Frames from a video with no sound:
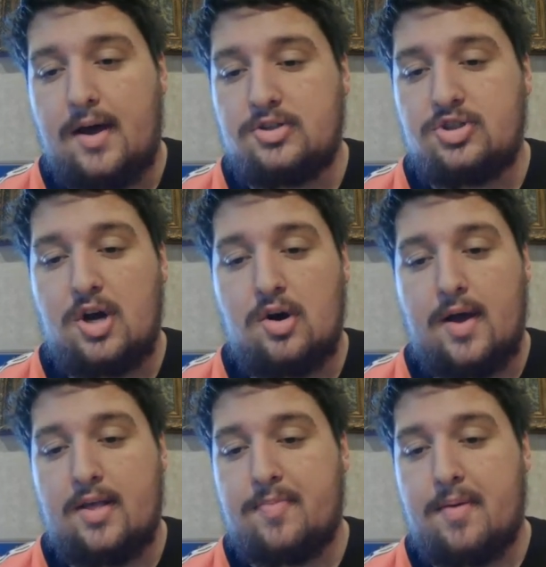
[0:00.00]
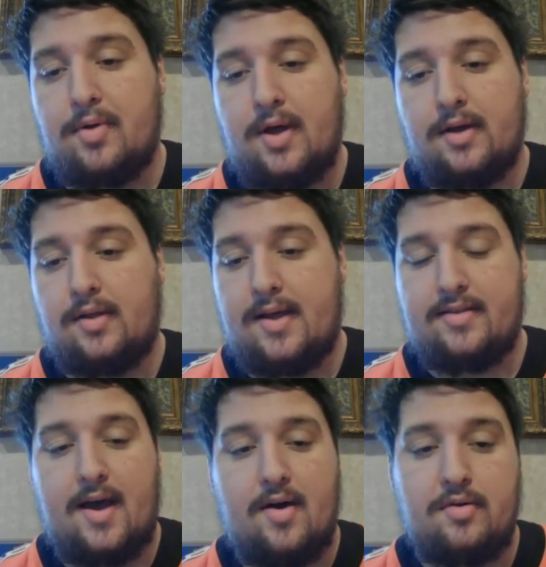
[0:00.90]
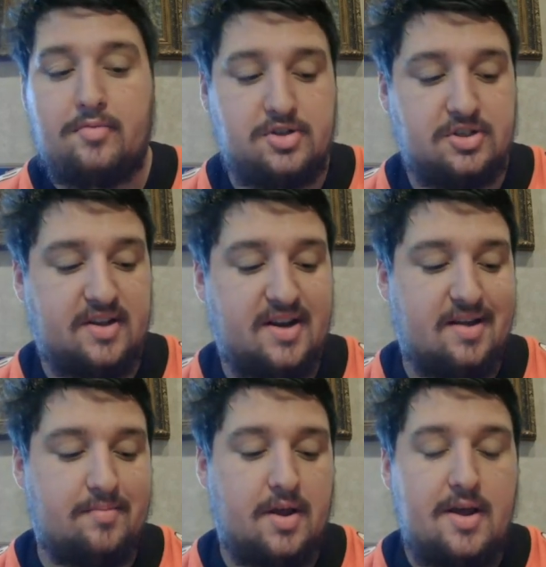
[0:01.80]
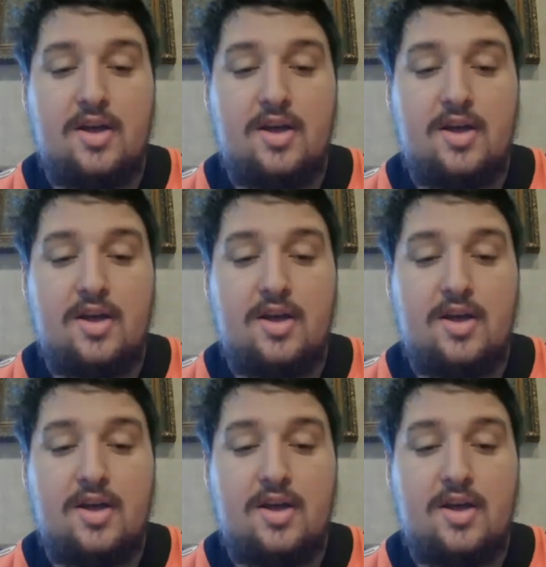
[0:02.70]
Joe has been playing lights out, and we just need him